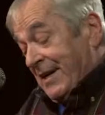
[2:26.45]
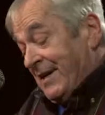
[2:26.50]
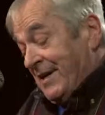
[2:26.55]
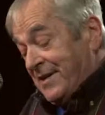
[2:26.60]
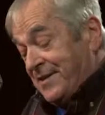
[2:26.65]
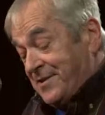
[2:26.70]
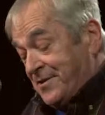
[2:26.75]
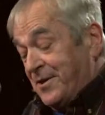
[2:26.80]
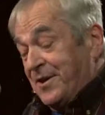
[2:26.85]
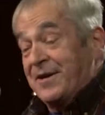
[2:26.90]

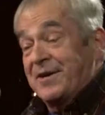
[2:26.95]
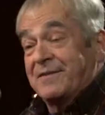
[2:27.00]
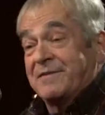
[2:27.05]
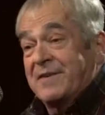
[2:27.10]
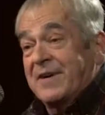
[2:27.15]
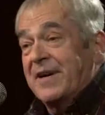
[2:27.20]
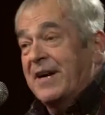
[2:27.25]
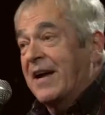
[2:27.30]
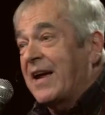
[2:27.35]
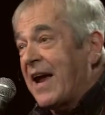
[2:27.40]
I sort of
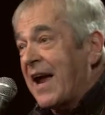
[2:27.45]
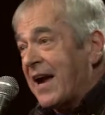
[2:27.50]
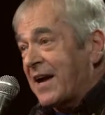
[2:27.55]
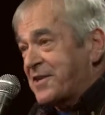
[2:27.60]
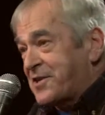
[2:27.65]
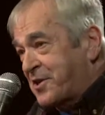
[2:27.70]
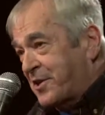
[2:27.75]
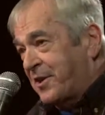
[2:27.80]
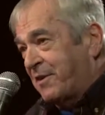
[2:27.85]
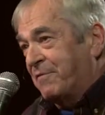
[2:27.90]

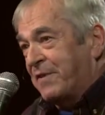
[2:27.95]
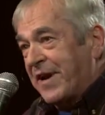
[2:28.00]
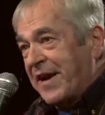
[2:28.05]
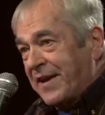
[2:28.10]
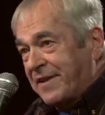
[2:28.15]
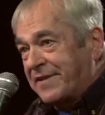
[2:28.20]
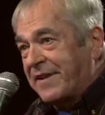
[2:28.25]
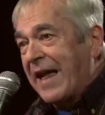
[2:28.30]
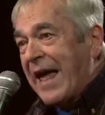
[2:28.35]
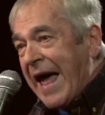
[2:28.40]

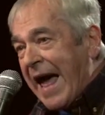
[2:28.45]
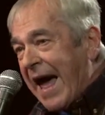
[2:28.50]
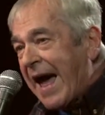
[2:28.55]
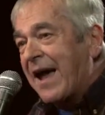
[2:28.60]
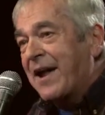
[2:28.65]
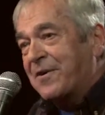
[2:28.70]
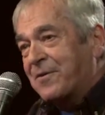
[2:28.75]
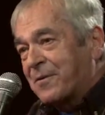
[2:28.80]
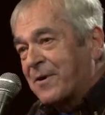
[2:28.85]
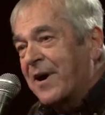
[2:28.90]
excavate
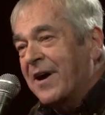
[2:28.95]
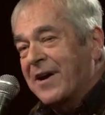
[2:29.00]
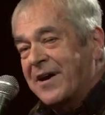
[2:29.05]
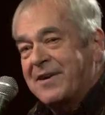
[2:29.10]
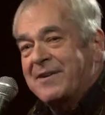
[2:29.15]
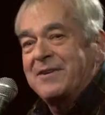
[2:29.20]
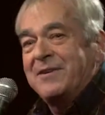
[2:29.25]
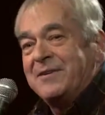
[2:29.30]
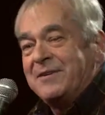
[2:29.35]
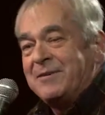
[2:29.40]
that, right?